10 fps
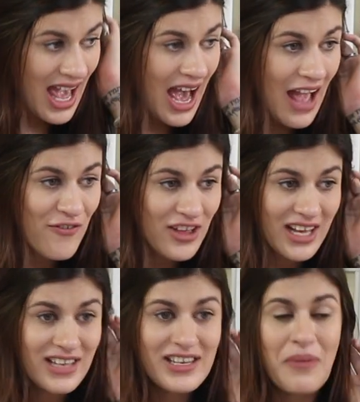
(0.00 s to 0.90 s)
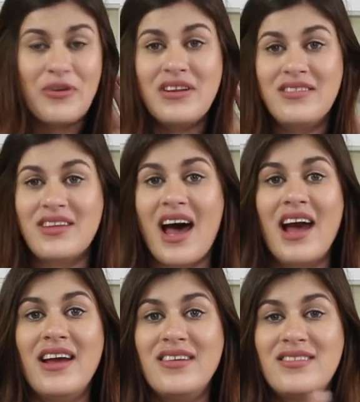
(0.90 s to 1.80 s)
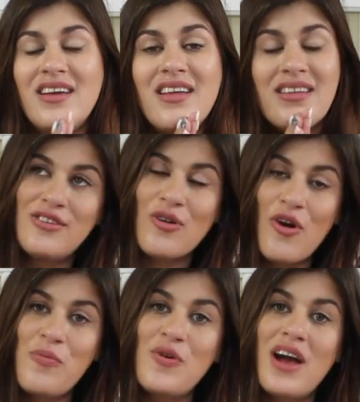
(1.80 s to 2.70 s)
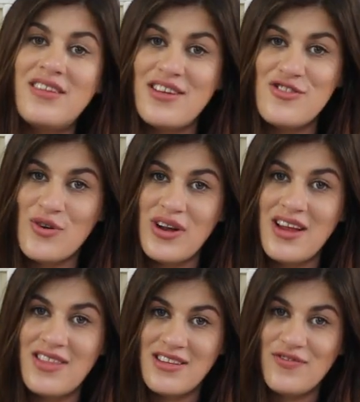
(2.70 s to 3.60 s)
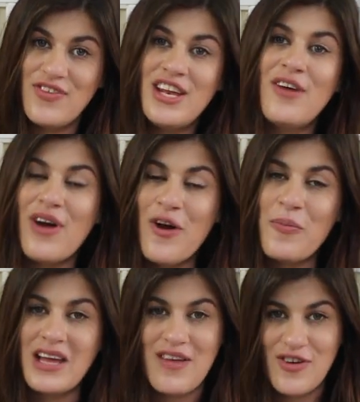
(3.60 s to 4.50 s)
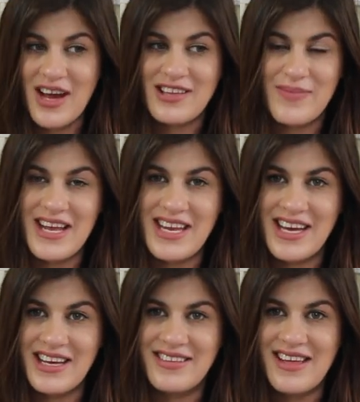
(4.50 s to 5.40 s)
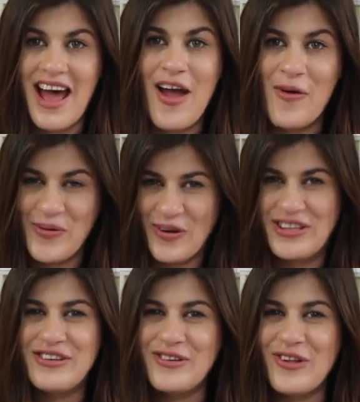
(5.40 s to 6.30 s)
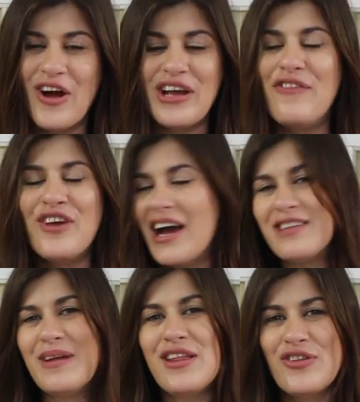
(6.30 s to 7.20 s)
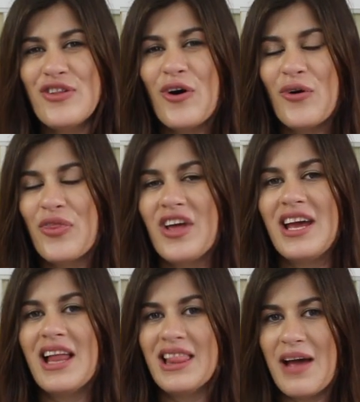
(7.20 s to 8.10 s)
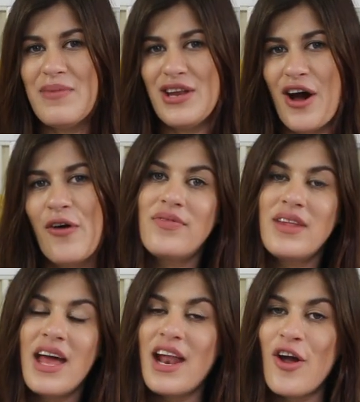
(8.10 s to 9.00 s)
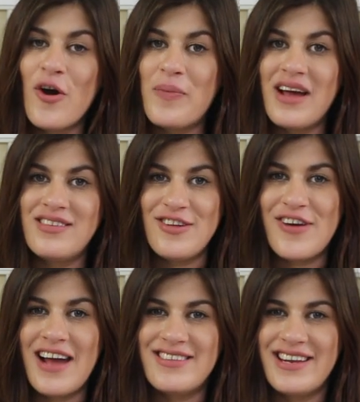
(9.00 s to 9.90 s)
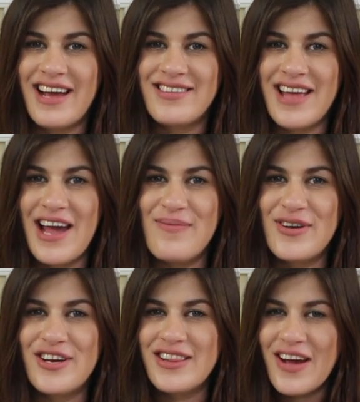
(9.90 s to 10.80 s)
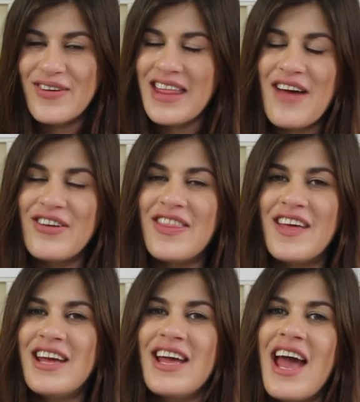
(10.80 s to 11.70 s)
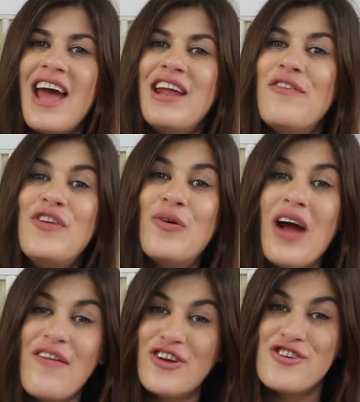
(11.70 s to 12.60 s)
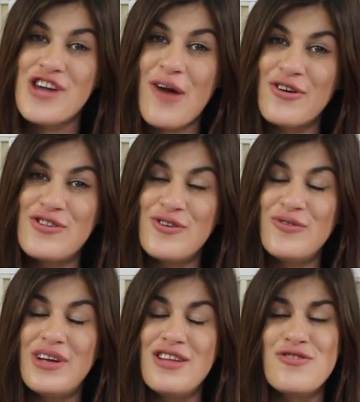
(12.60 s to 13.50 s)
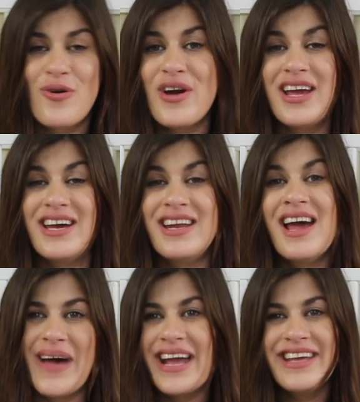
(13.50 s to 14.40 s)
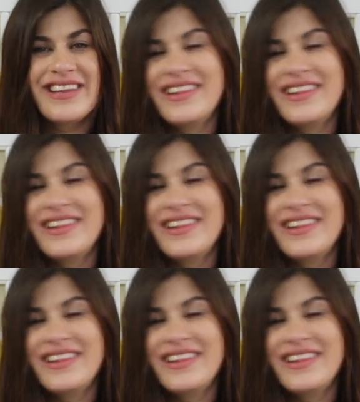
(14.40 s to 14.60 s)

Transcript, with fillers: I feel like it doubled in size. So I hope you guys enjoyed this video. I hope it gave you guys some ideas. I hope it wasn't too long. If you guys made it through the whole thing, let me know. And I hope I see you guys next time. Good luck with everything. And if you are having a shower soon, enjoy it. Bye.